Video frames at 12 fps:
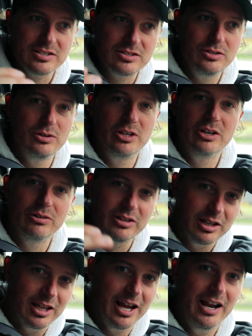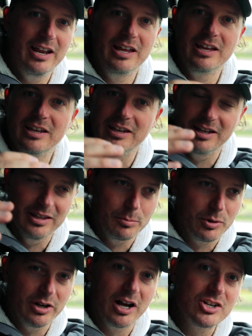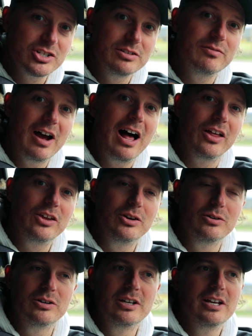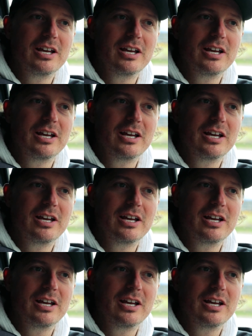studio and the lighting and the production value